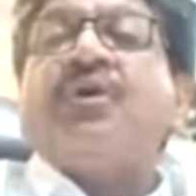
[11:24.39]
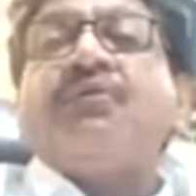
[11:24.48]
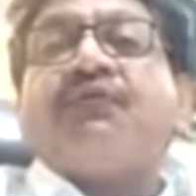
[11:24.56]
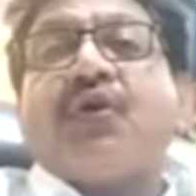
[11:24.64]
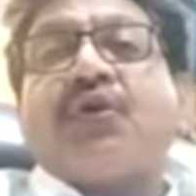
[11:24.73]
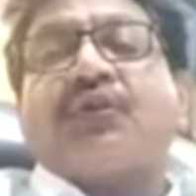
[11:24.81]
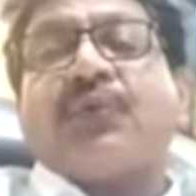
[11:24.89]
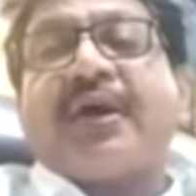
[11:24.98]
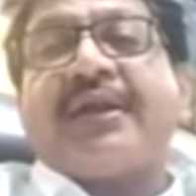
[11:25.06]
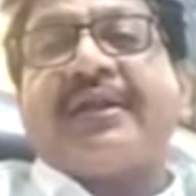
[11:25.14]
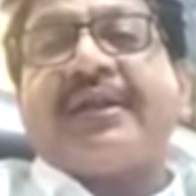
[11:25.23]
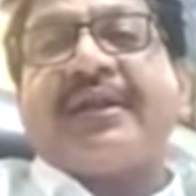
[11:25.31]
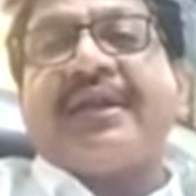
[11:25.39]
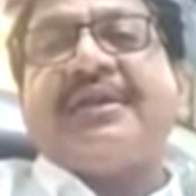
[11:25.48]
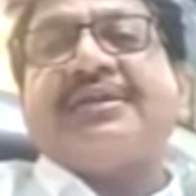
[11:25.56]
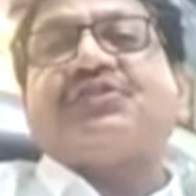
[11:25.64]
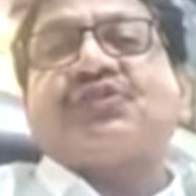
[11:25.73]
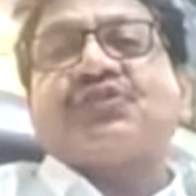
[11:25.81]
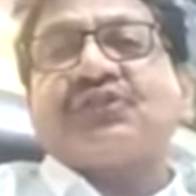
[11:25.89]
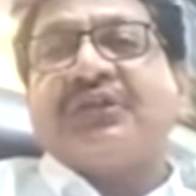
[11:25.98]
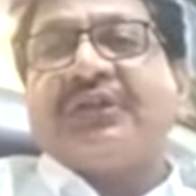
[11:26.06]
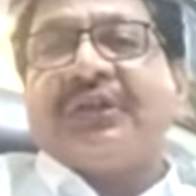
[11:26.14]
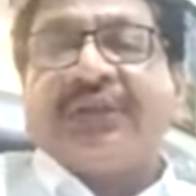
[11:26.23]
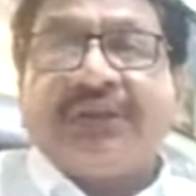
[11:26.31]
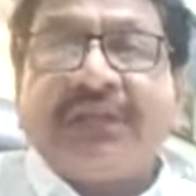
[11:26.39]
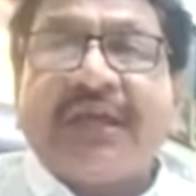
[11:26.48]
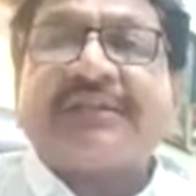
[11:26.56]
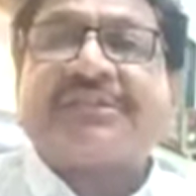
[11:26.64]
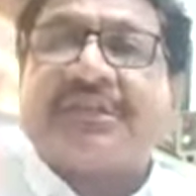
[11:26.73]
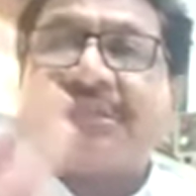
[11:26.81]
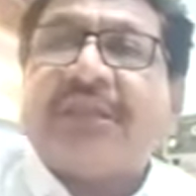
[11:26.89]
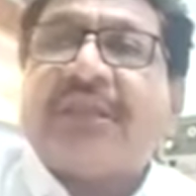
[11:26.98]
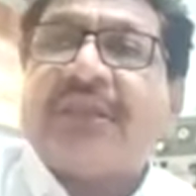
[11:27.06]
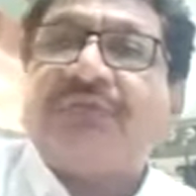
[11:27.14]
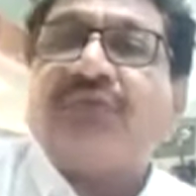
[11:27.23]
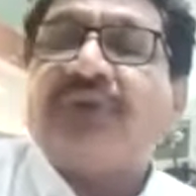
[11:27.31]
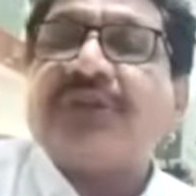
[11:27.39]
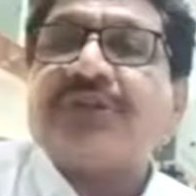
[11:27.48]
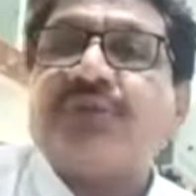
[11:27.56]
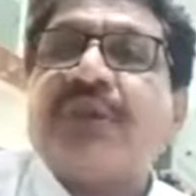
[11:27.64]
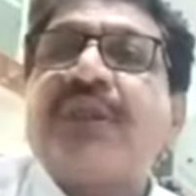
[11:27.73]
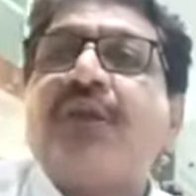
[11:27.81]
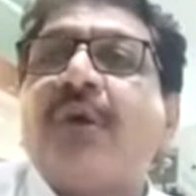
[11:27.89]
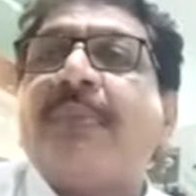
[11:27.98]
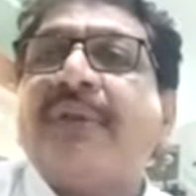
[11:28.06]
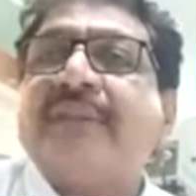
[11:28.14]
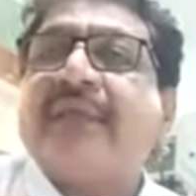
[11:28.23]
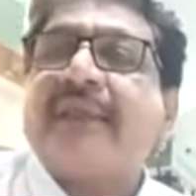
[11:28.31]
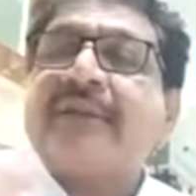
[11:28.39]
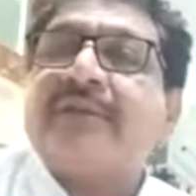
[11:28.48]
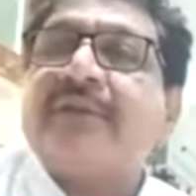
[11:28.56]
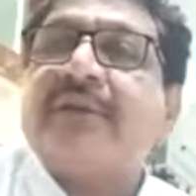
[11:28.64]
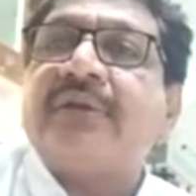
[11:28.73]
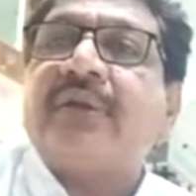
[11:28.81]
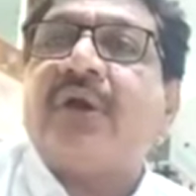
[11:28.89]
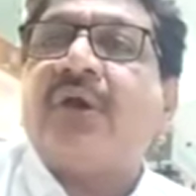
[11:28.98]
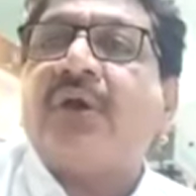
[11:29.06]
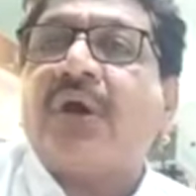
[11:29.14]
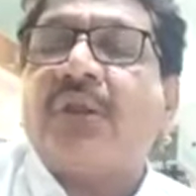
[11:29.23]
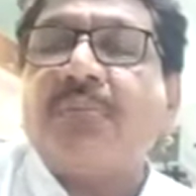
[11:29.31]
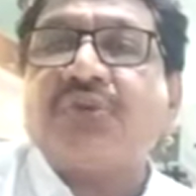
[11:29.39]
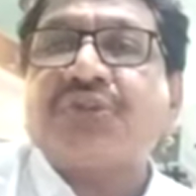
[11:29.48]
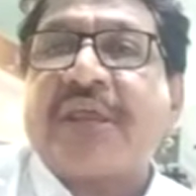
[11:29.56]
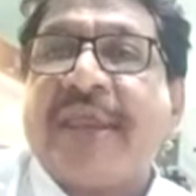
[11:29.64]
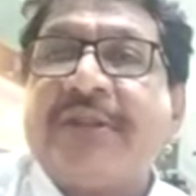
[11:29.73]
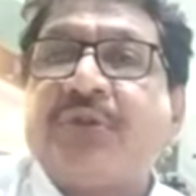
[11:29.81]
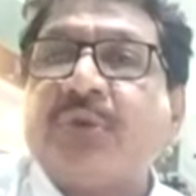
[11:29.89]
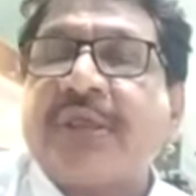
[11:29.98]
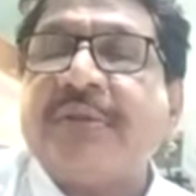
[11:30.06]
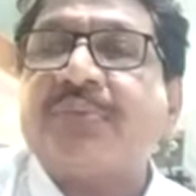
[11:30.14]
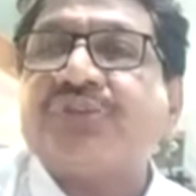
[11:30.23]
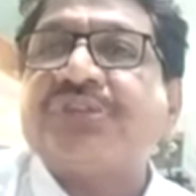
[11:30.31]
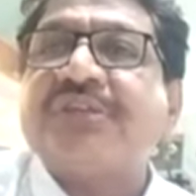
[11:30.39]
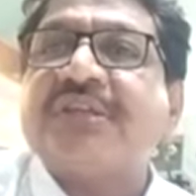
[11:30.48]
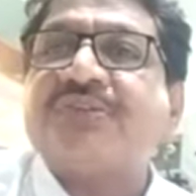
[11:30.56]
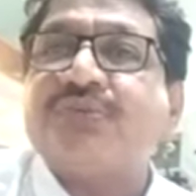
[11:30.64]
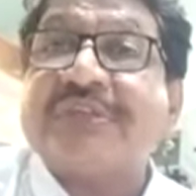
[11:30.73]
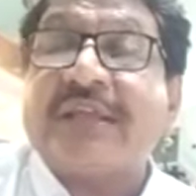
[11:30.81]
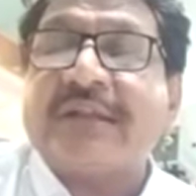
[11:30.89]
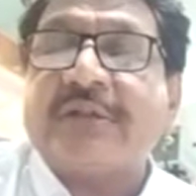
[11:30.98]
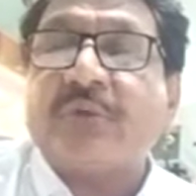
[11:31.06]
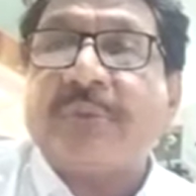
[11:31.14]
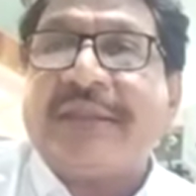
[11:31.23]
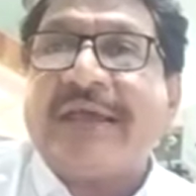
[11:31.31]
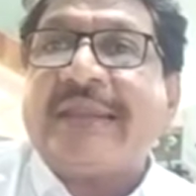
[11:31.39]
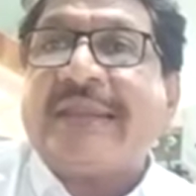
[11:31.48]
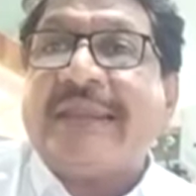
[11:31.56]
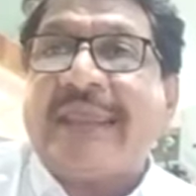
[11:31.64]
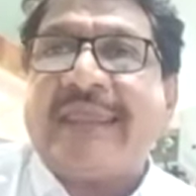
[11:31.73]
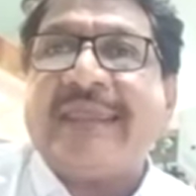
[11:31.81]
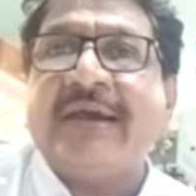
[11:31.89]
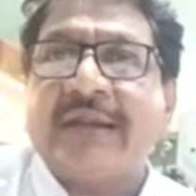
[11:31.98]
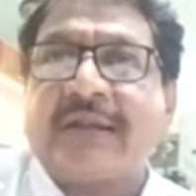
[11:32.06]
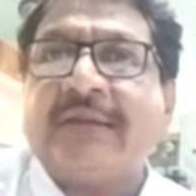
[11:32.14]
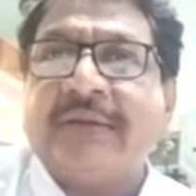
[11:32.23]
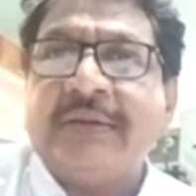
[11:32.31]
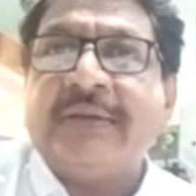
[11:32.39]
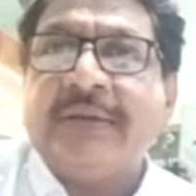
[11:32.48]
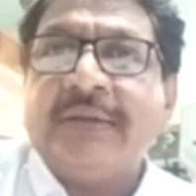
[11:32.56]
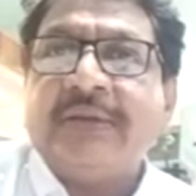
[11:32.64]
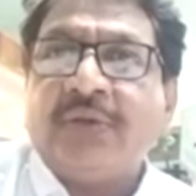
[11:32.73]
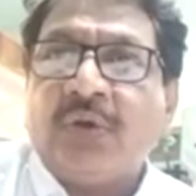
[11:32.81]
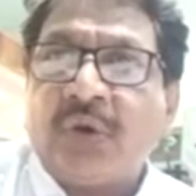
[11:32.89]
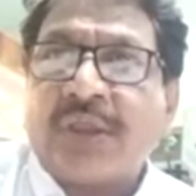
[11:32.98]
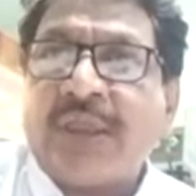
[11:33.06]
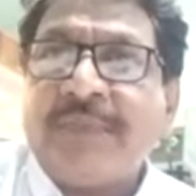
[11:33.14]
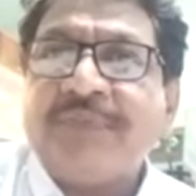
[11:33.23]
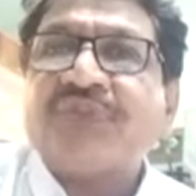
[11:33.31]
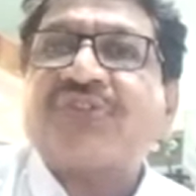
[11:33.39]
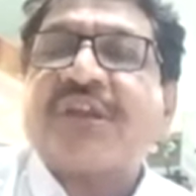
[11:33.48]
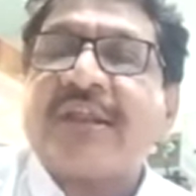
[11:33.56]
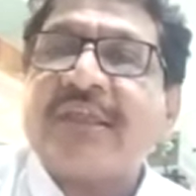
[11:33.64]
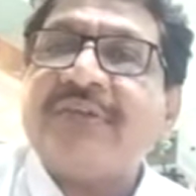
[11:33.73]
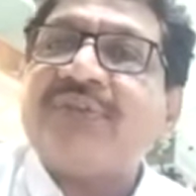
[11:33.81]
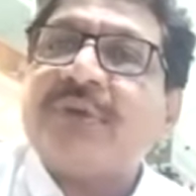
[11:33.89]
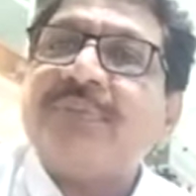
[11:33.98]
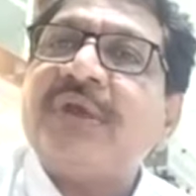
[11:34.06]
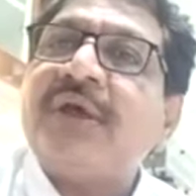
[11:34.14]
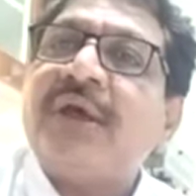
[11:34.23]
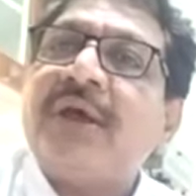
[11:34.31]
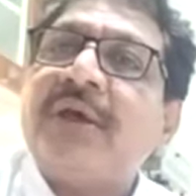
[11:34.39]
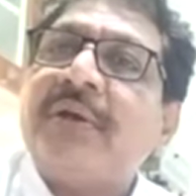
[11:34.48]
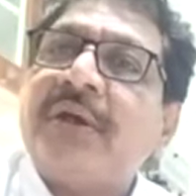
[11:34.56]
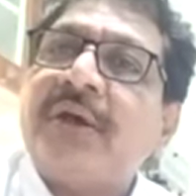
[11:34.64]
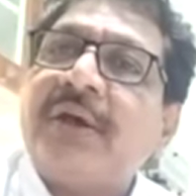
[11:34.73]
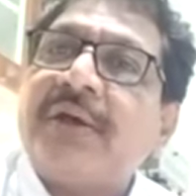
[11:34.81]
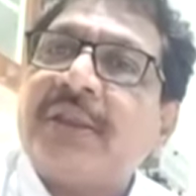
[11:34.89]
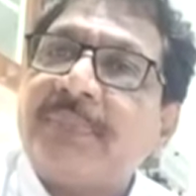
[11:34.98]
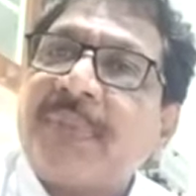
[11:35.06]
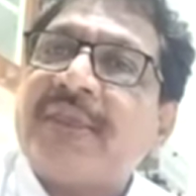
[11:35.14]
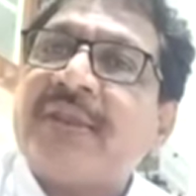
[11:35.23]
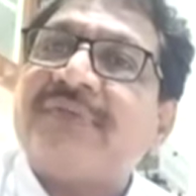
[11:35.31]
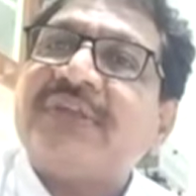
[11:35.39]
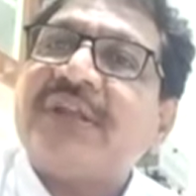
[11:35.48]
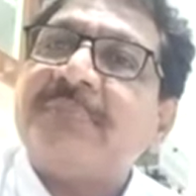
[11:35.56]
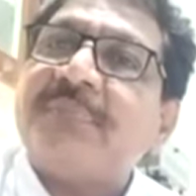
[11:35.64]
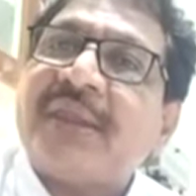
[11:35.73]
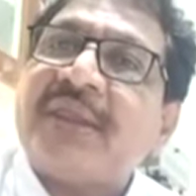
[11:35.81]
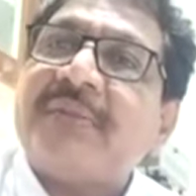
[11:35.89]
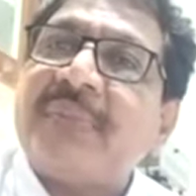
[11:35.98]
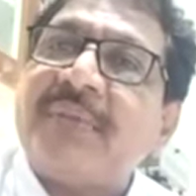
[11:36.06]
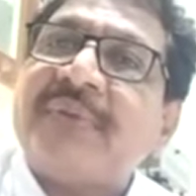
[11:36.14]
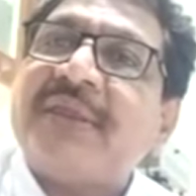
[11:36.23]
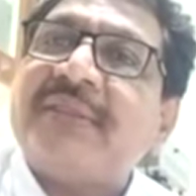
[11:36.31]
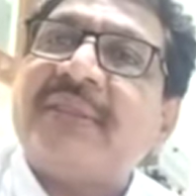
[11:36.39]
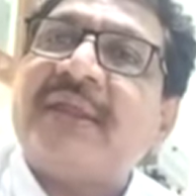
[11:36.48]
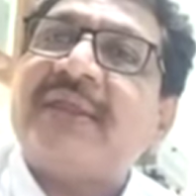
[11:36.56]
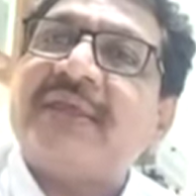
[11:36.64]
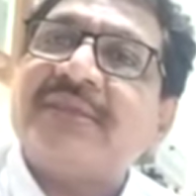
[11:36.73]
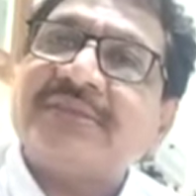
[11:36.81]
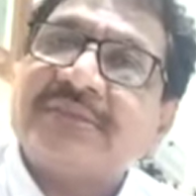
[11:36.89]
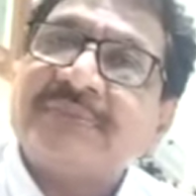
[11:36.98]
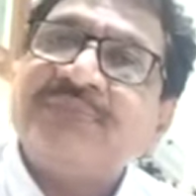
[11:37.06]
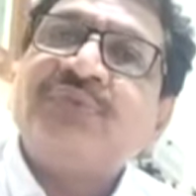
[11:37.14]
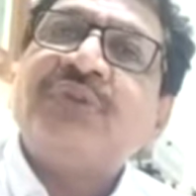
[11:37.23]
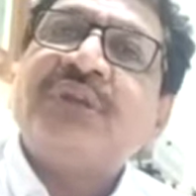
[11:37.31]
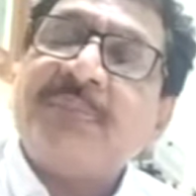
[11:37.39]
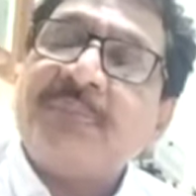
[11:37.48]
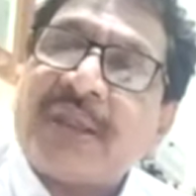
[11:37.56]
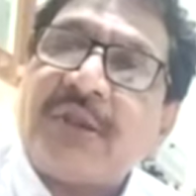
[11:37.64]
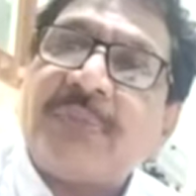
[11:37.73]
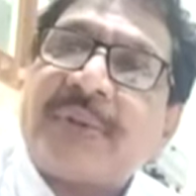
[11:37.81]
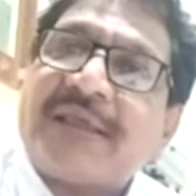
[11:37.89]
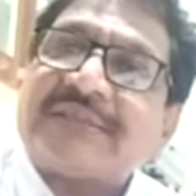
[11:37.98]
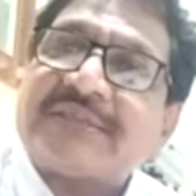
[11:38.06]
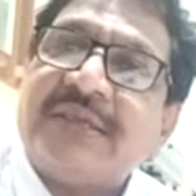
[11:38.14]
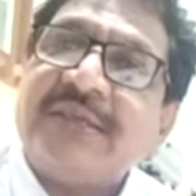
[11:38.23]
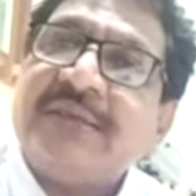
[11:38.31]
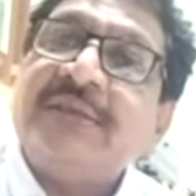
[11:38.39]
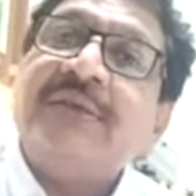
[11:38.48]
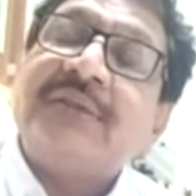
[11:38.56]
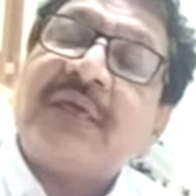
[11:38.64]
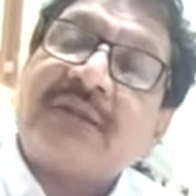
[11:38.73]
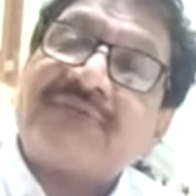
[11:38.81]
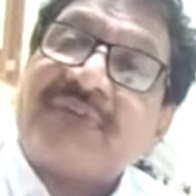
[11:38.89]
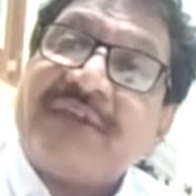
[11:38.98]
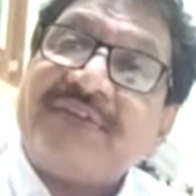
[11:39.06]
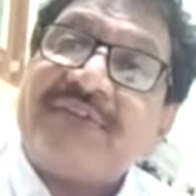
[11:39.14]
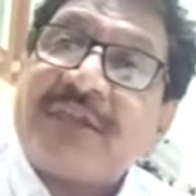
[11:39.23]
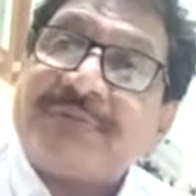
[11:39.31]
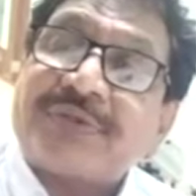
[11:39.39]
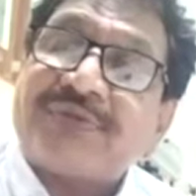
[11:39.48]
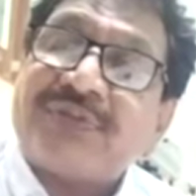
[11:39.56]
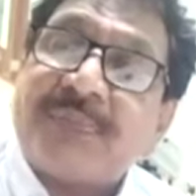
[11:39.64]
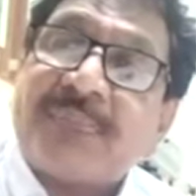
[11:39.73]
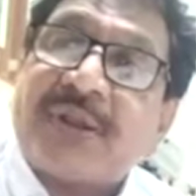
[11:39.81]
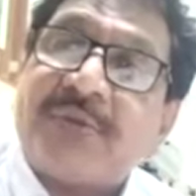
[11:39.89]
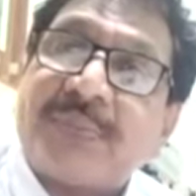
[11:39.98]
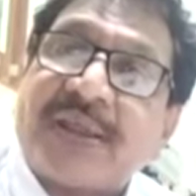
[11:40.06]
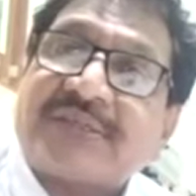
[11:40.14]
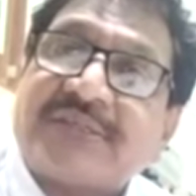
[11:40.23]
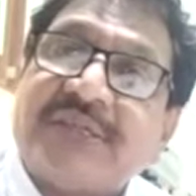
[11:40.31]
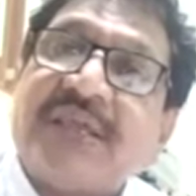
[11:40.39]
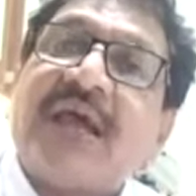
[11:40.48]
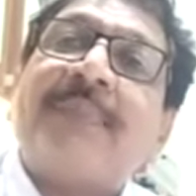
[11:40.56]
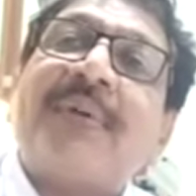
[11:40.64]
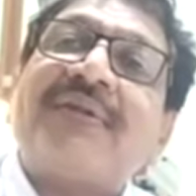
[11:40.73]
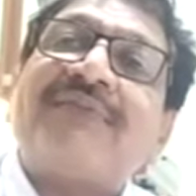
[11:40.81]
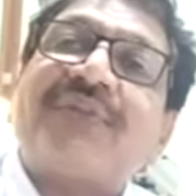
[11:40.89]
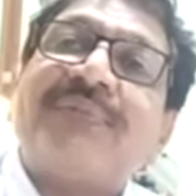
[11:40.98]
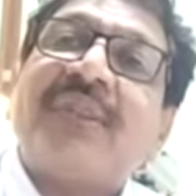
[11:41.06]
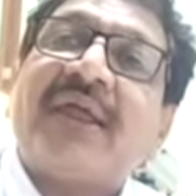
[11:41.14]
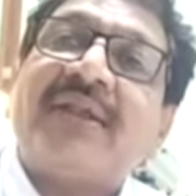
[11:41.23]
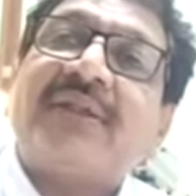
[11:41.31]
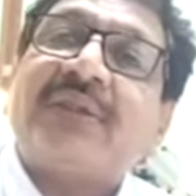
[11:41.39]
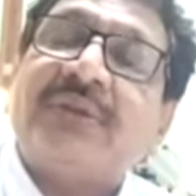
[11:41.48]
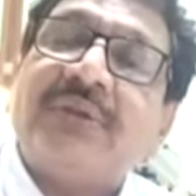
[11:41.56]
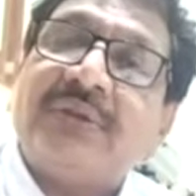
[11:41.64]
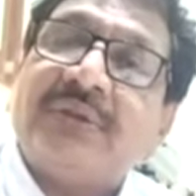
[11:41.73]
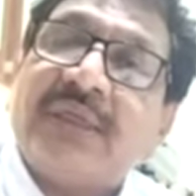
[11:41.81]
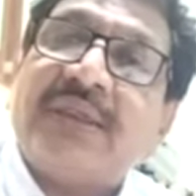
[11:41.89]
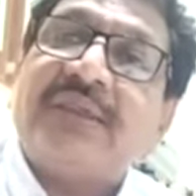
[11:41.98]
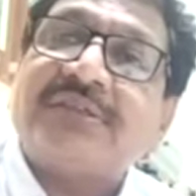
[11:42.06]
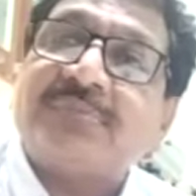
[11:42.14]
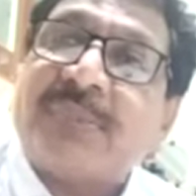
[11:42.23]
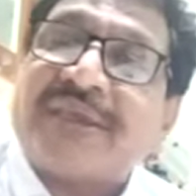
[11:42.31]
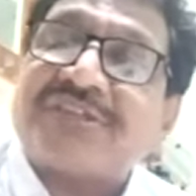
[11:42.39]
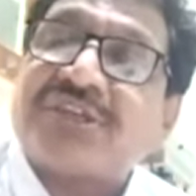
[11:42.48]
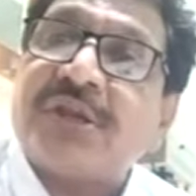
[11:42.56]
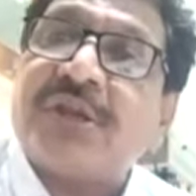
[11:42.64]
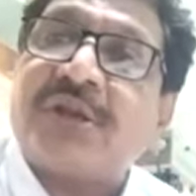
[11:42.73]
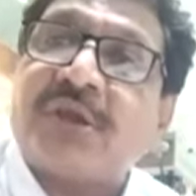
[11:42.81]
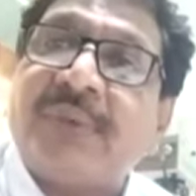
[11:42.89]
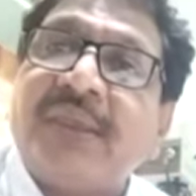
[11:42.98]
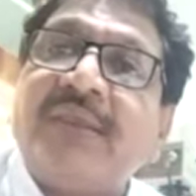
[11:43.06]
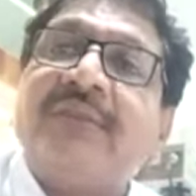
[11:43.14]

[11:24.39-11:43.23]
Fourth one is ear surgery, which is very common. There are almost 8 to 10 procedures which are to be done in a year. Okay, starting from the repair of the tympanic membrane, that is Tympanoplasty. There are 5 types of Tympanoplasty. Apart from that, there is mastectomy.